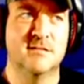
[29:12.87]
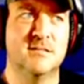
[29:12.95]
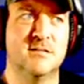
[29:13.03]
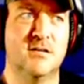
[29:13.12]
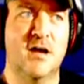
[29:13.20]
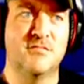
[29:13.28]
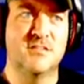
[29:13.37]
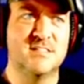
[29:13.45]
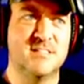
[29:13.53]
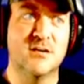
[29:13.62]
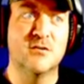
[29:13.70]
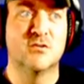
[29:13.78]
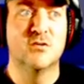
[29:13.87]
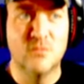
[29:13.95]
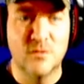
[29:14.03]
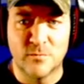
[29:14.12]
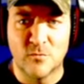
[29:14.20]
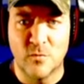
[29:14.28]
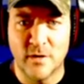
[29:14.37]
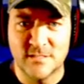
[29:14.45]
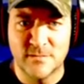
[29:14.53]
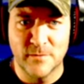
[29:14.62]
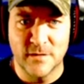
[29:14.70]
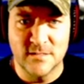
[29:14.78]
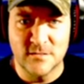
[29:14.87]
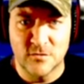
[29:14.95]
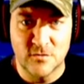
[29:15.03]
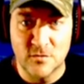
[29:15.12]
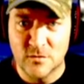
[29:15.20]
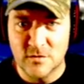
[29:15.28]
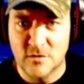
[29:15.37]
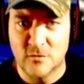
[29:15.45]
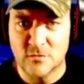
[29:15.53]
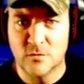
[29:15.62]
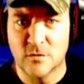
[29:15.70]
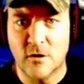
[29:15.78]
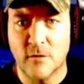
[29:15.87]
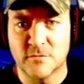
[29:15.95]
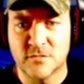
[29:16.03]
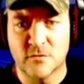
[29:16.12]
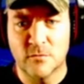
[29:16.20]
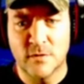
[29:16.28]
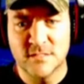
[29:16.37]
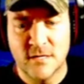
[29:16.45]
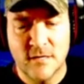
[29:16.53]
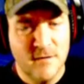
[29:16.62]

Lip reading: you have to sell to the quest place or to, you know, to accomplish your quest.